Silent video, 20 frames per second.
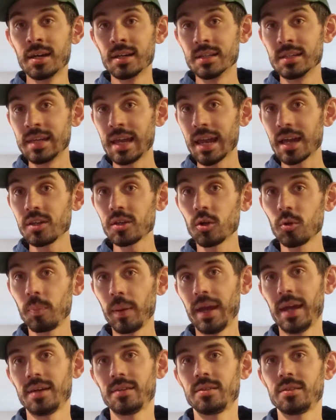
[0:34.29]
Daniel
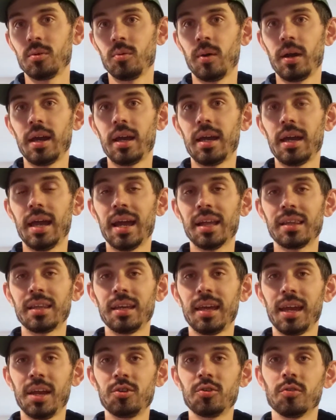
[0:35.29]
passed away at the
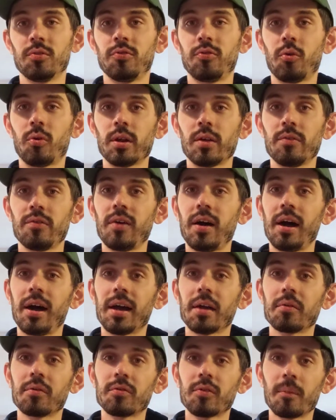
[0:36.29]
age of
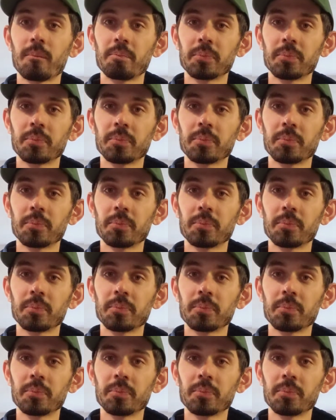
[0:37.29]
45.